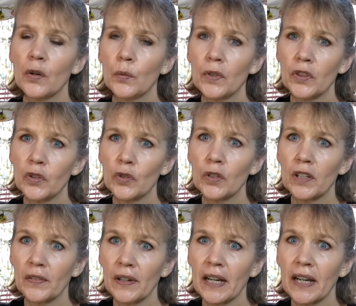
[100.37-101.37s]
When Thor
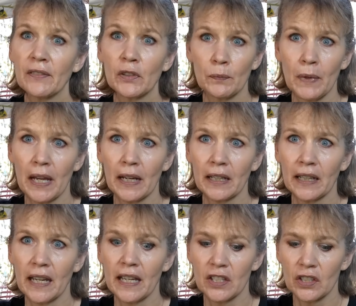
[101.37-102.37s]
arrived back at
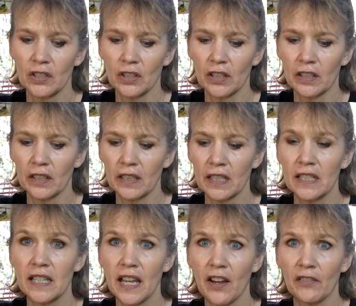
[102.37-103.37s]
Asgard,
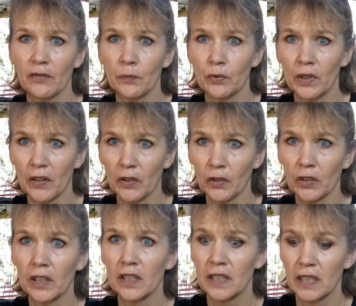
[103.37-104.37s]
his
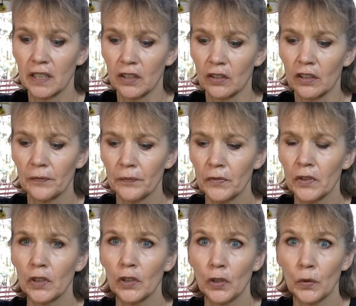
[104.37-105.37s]
half-brother, Tyr,
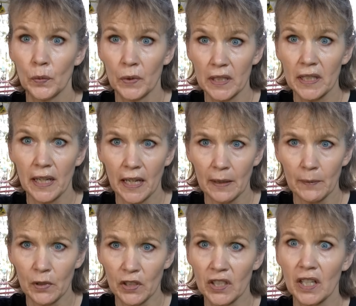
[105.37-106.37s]
who was
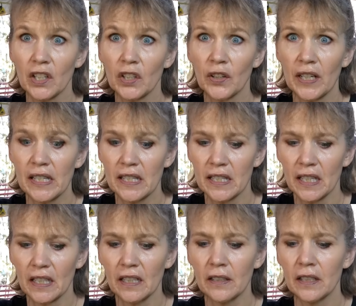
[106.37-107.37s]
Hymir's
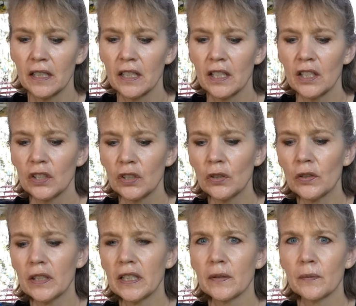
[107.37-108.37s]
grandson,
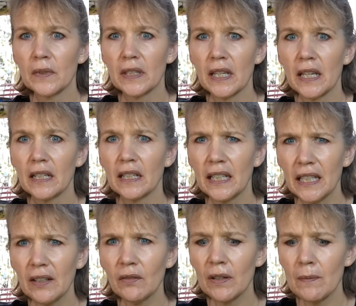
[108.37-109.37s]
told him that
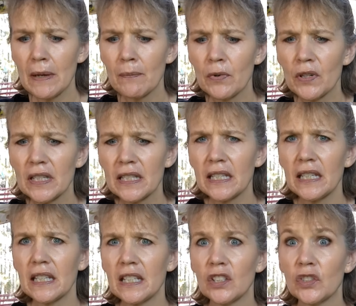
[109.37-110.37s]
he remembered
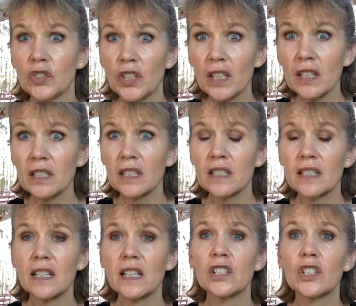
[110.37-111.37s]
seeing just
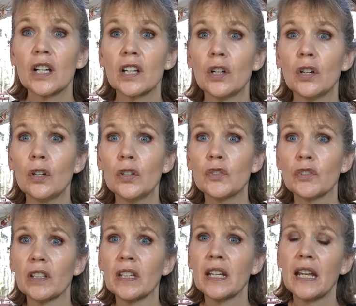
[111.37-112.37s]
such a
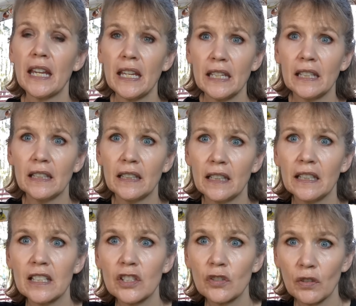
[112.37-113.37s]
cauldron hanging in
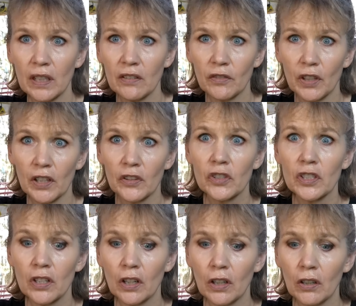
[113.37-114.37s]
his
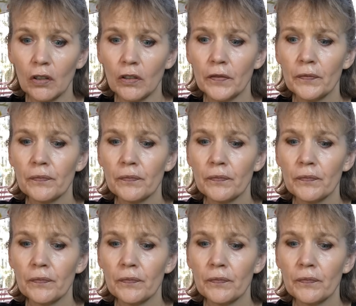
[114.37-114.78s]
grandfather's hall.